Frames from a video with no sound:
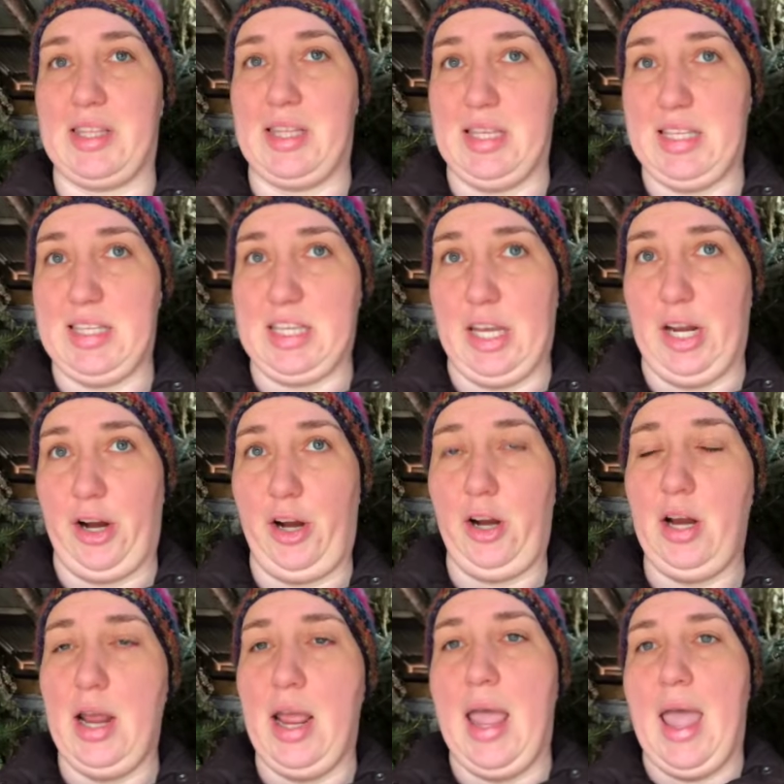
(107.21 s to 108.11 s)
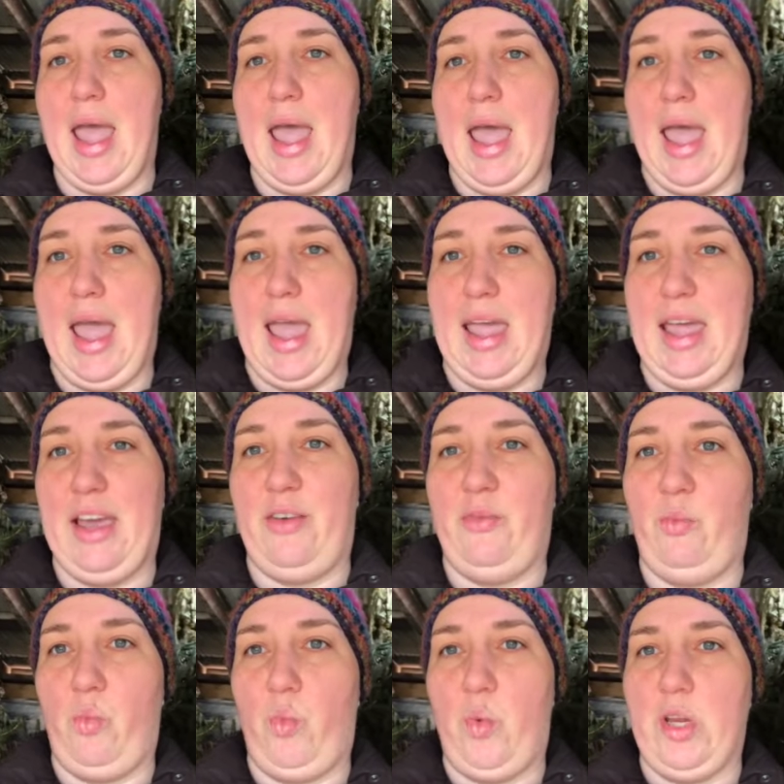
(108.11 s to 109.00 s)
this year,
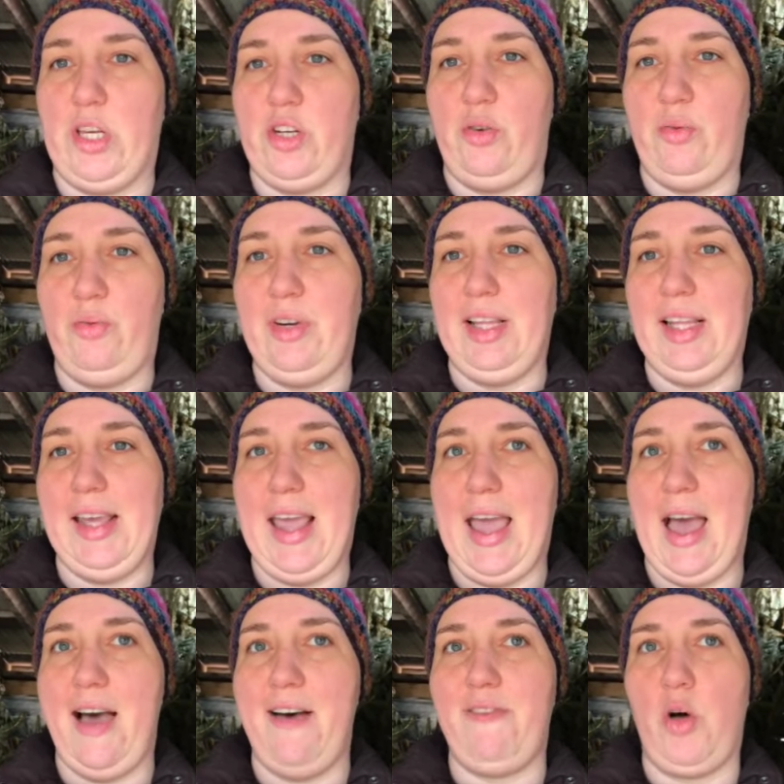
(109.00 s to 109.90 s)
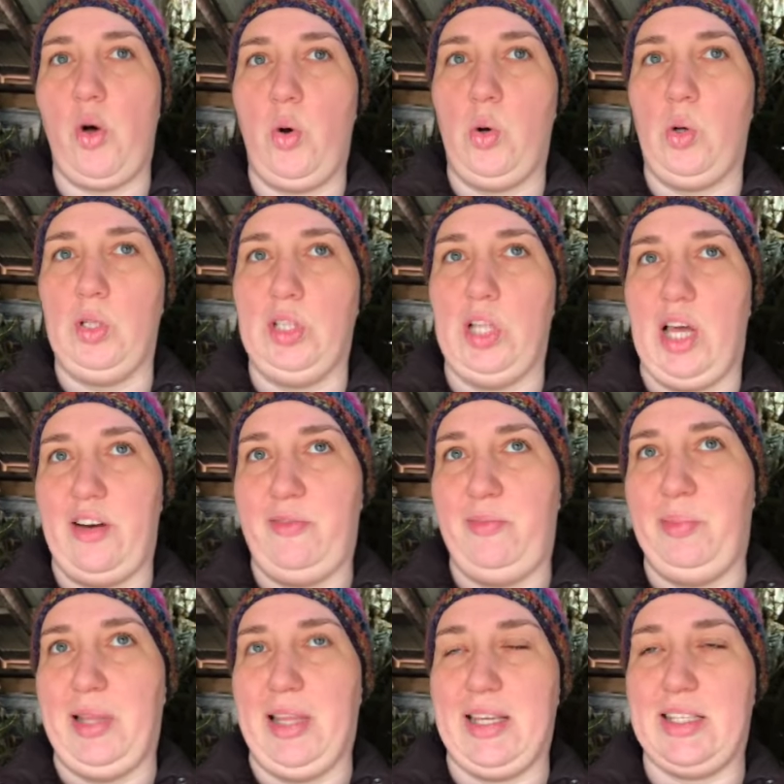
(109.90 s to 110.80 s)
and we don't really have a whole lot
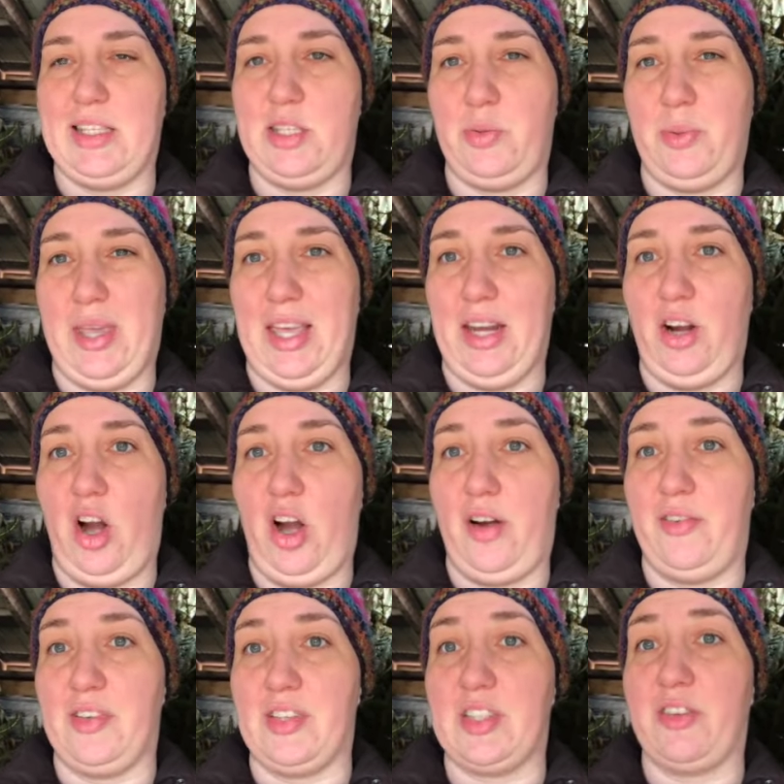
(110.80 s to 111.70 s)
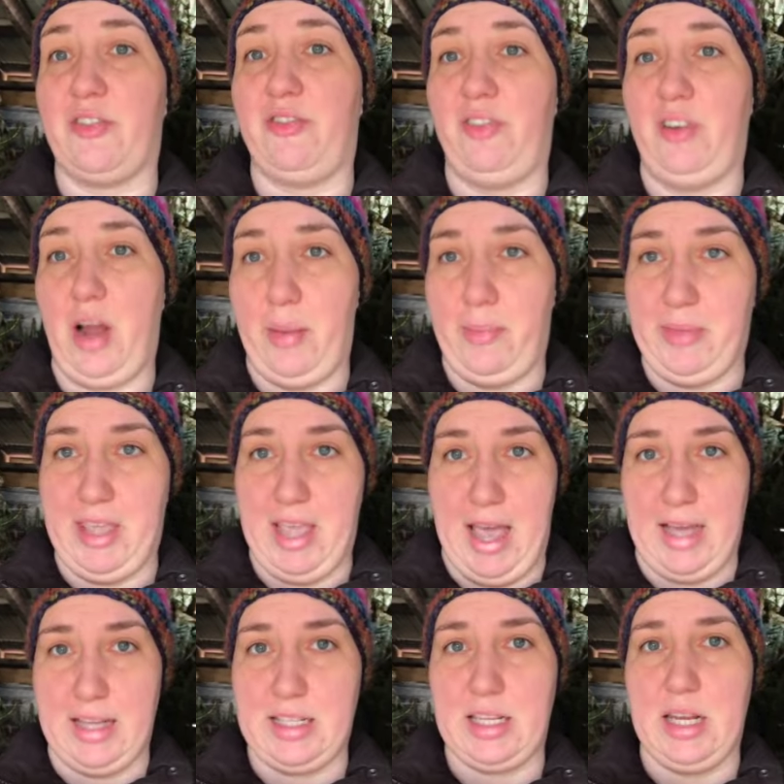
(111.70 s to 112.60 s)
of places we can harvest from
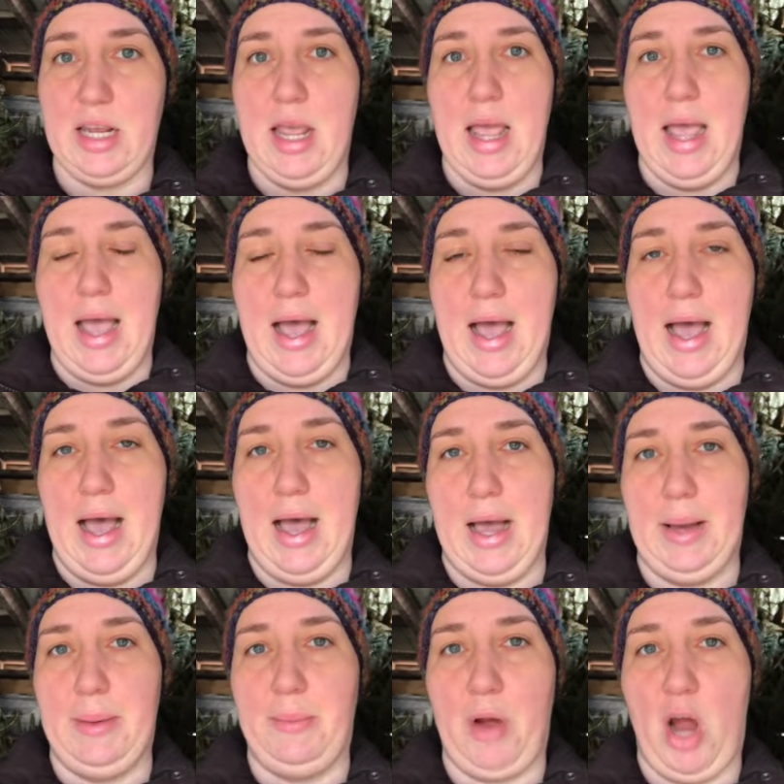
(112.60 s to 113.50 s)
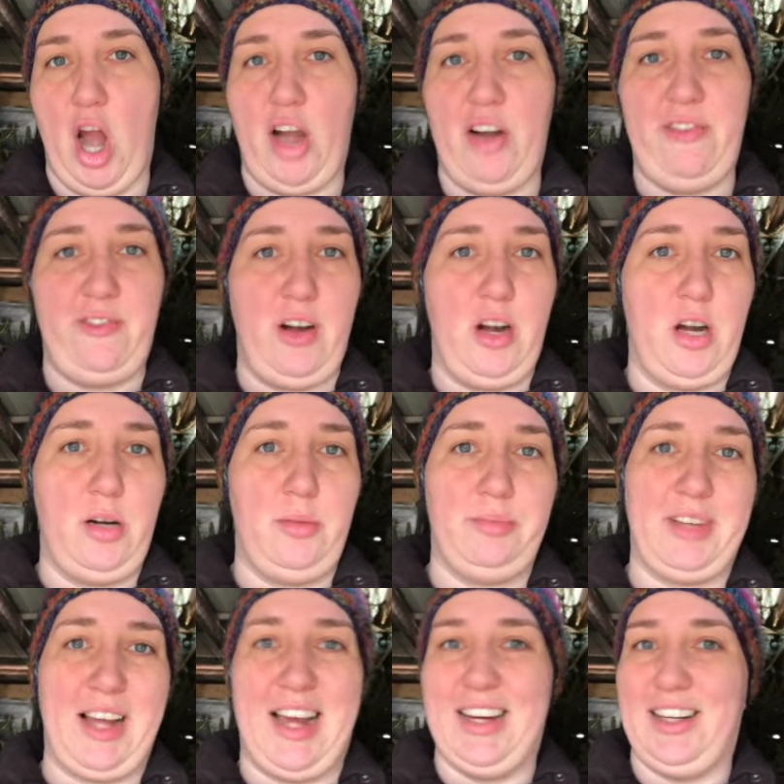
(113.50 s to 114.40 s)
yet. Our
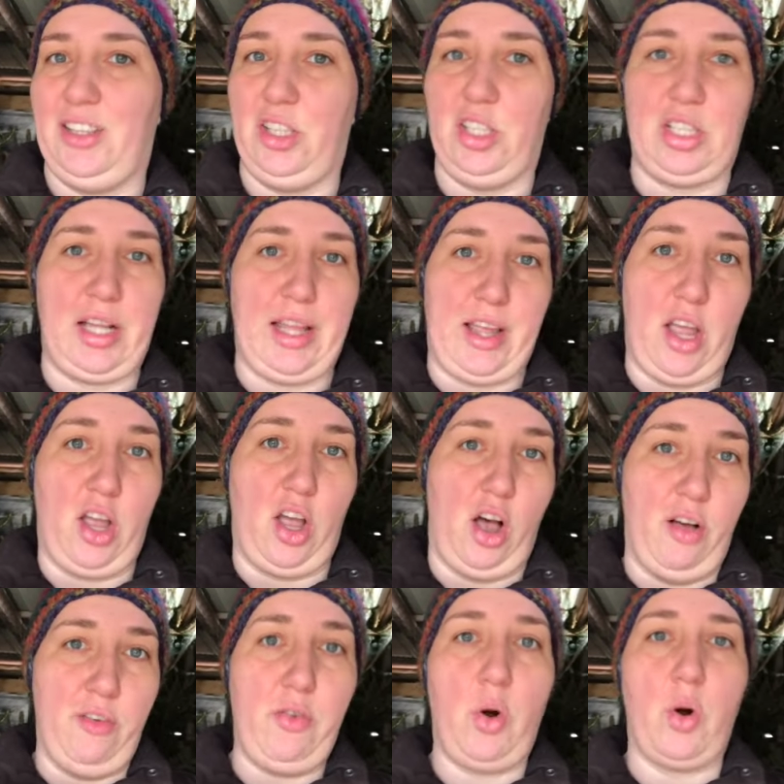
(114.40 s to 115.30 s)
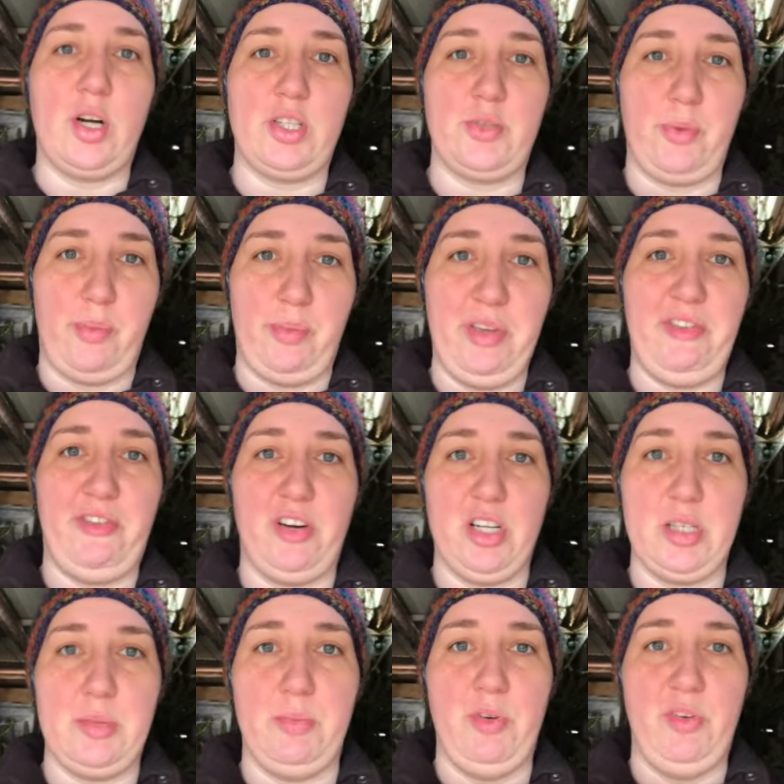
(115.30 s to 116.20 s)
farm kind of looked like a golf course when we
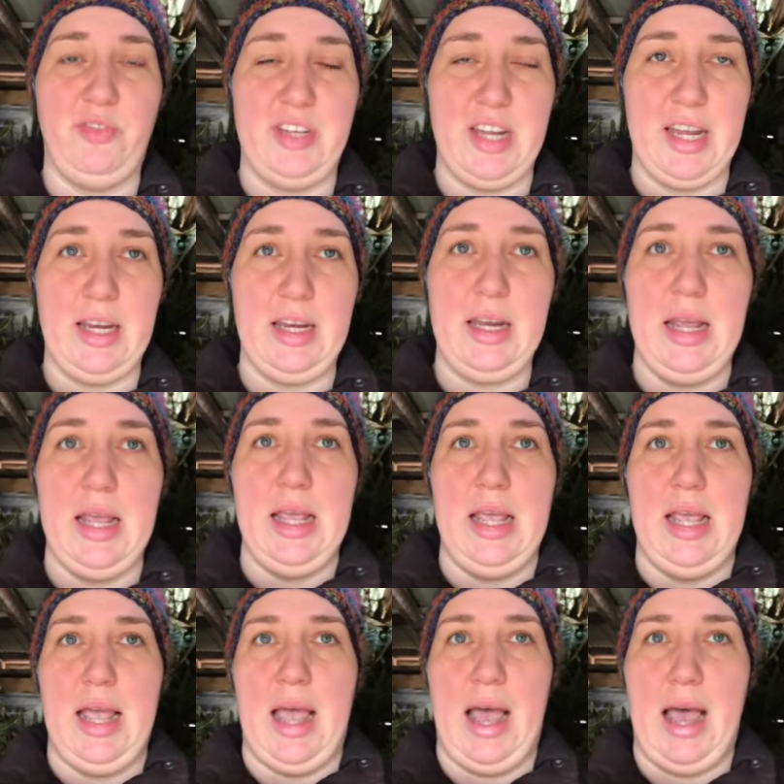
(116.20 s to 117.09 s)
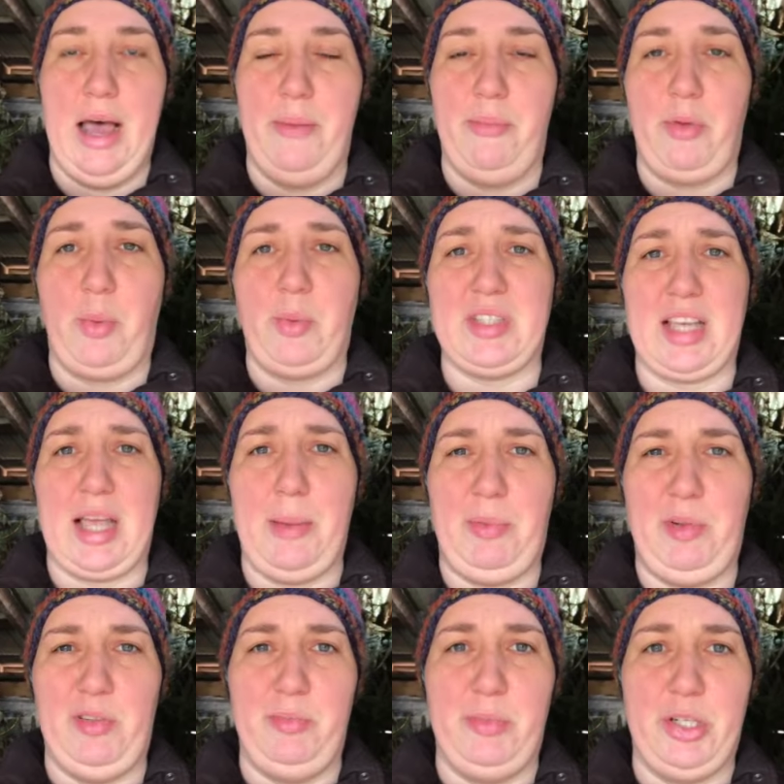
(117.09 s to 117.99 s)
first moved in. There was a
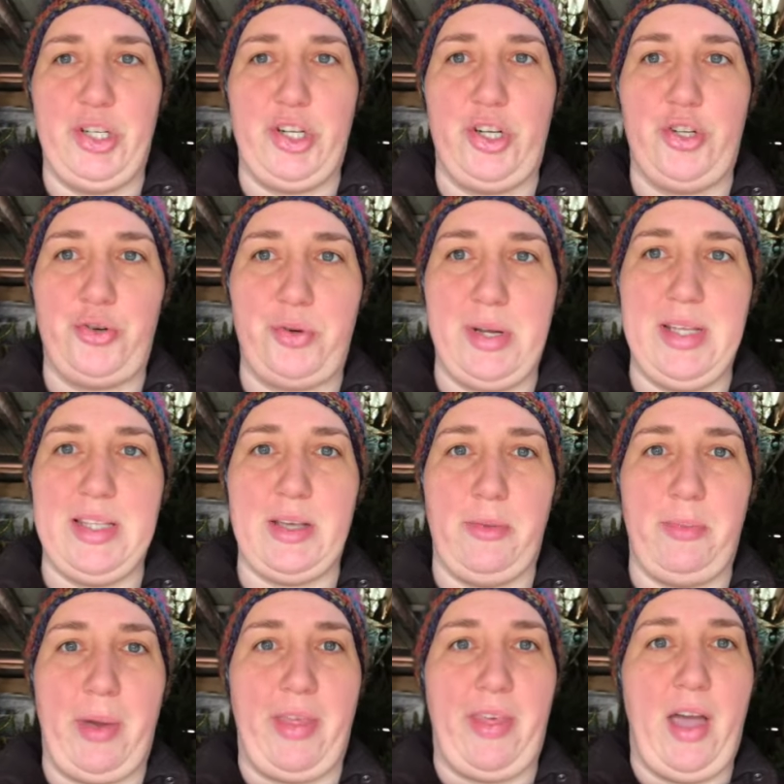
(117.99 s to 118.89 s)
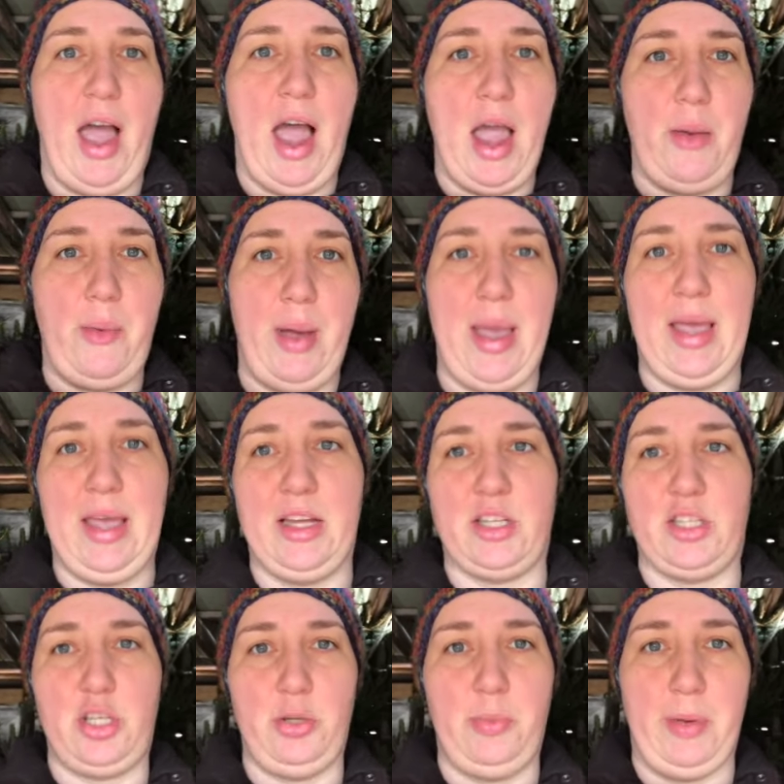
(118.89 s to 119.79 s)
couple of mature trees out by the highway
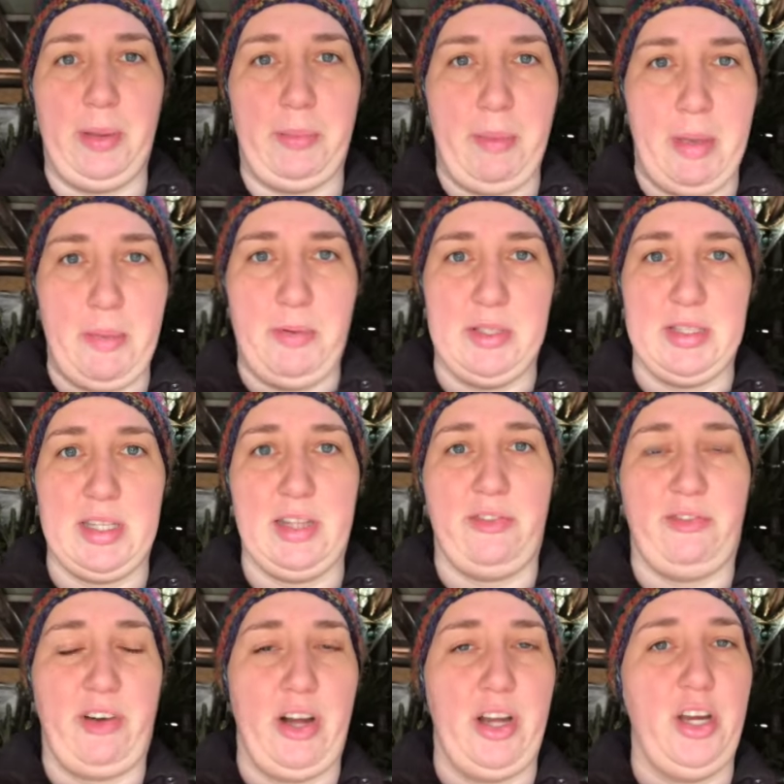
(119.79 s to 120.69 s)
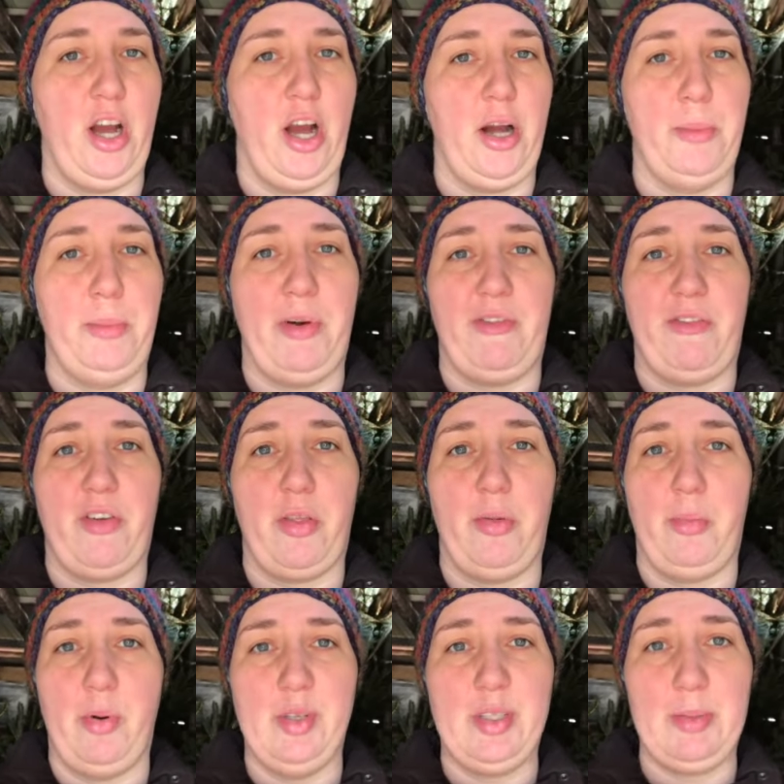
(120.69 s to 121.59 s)
and 2 big maples in the front yard, but for the
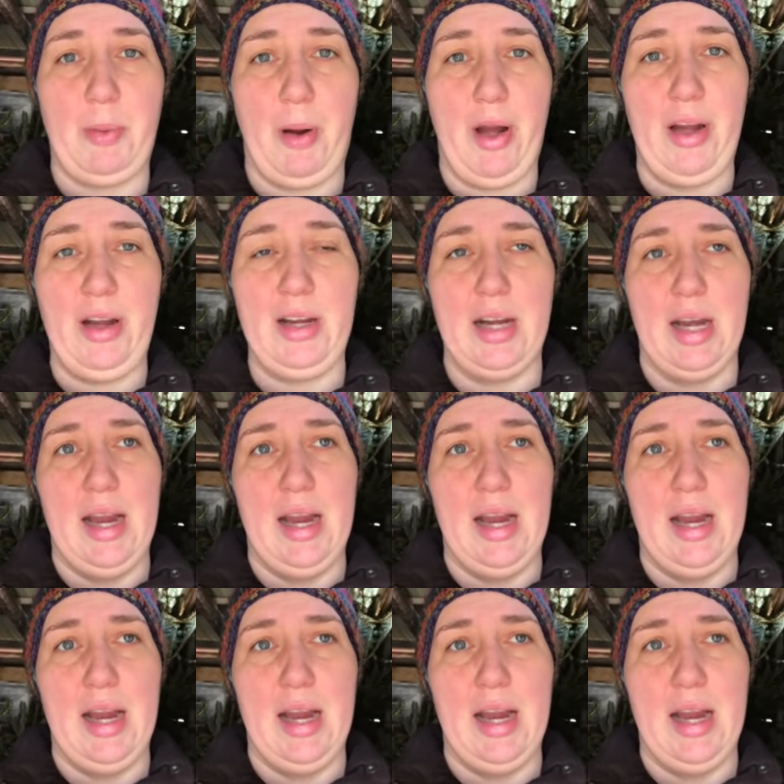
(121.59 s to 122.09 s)
most part